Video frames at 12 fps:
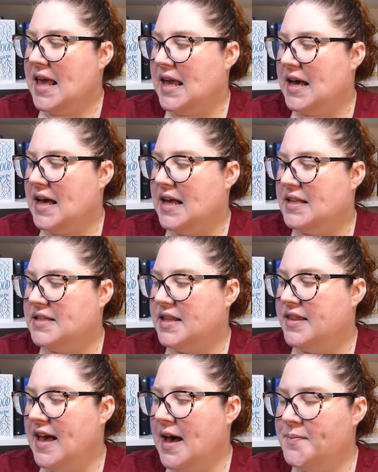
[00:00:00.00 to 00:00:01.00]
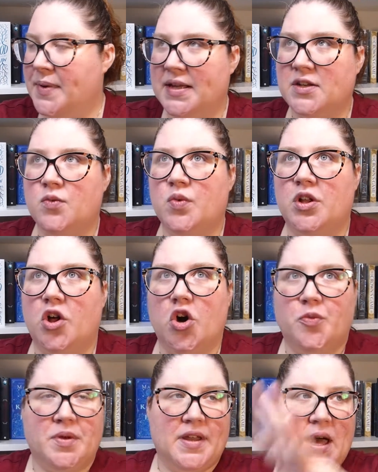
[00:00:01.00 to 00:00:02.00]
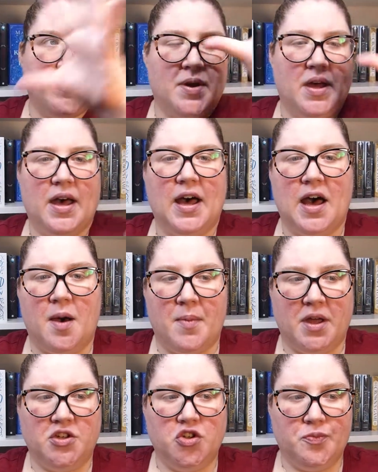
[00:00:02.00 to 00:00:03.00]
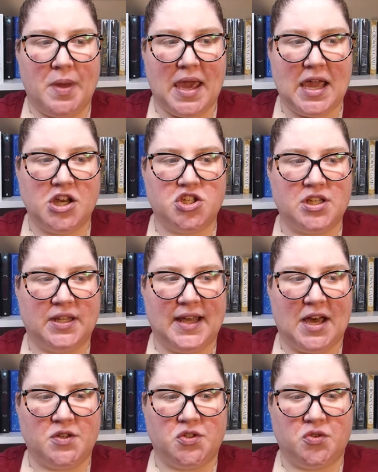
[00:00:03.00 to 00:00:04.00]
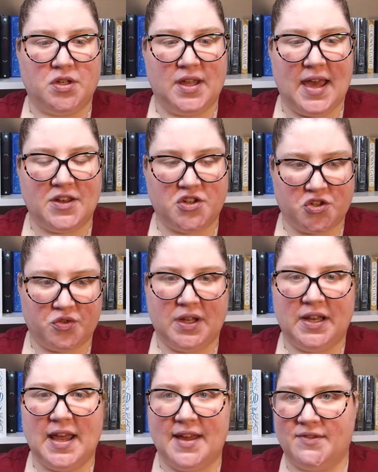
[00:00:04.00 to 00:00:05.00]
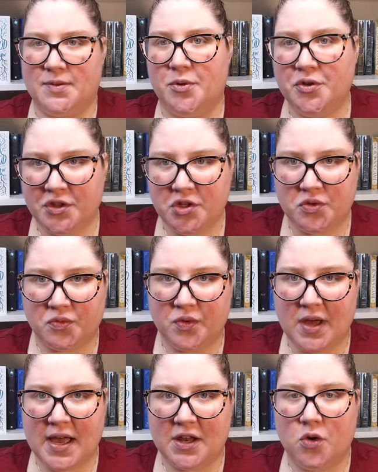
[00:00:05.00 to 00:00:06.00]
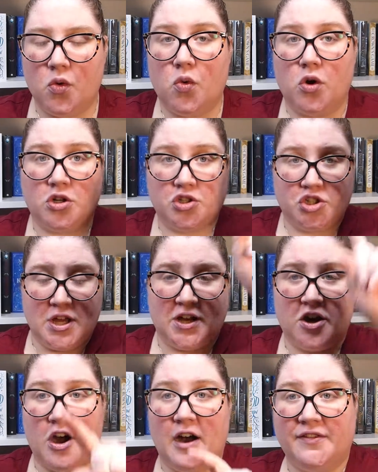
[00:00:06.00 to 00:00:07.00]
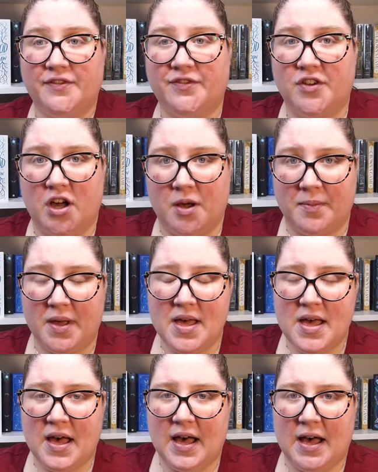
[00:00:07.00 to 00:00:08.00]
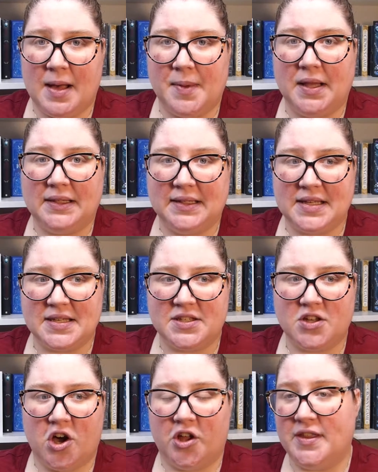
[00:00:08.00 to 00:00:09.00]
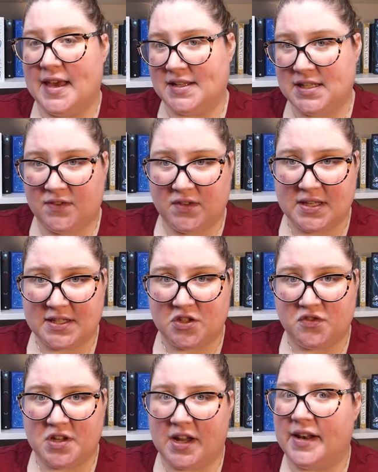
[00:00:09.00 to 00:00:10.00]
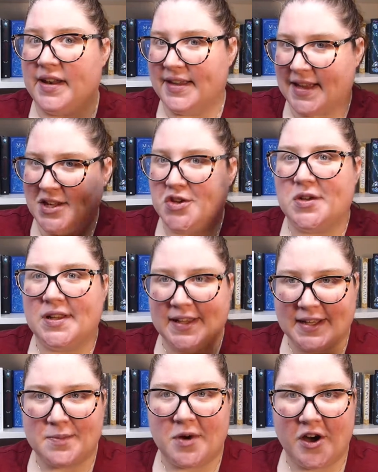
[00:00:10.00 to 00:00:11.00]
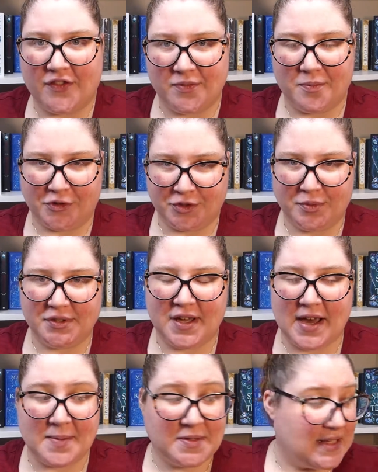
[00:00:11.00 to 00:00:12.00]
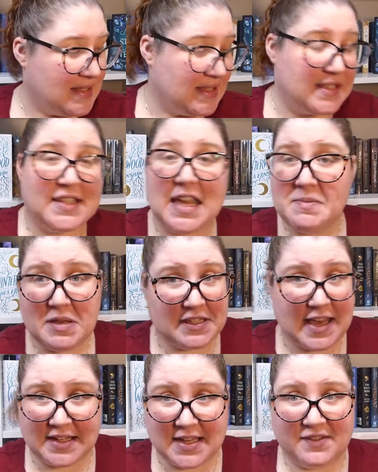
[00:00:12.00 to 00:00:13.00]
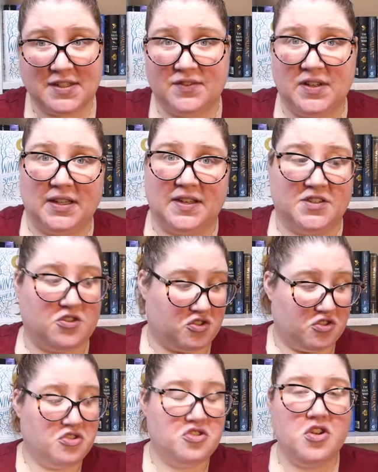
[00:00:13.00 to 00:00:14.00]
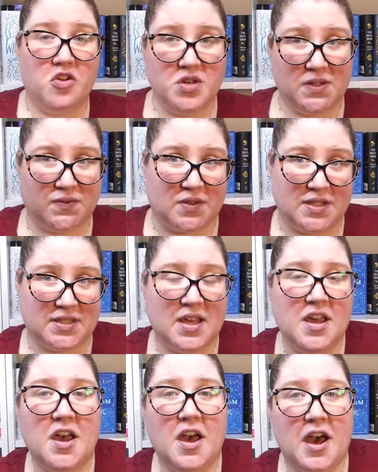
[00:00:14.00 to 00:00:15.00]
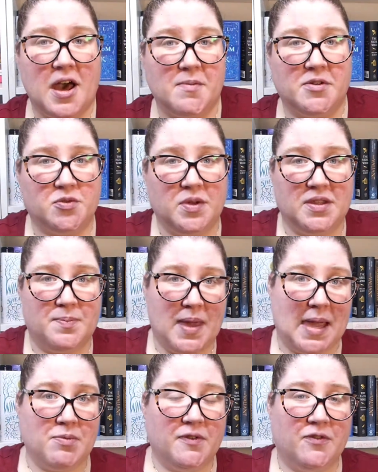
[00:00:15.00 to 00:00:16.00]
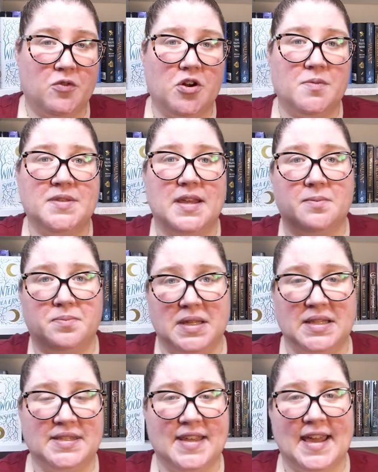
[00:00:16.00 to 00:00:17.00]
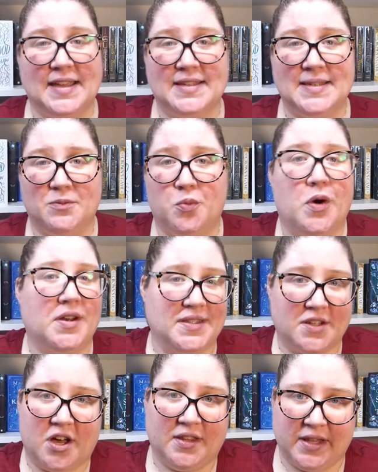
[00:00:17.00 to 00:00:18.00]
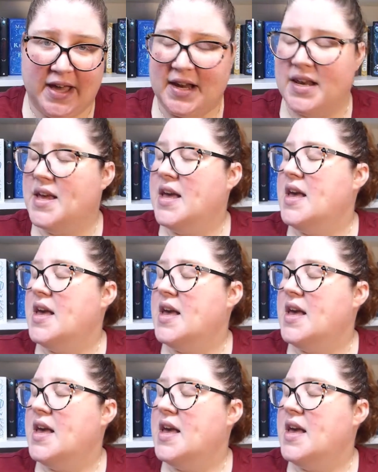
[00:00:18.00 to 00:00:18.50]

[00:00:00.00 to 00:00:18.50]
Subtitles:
And that button will open up a new page that allows you to enter in every book that you've read or check off from a list all the activities that you've done. And again, you can click them off multiple times. And it's the same exact activity list. There's no difference between the paper forms and Beanstack, except one is online.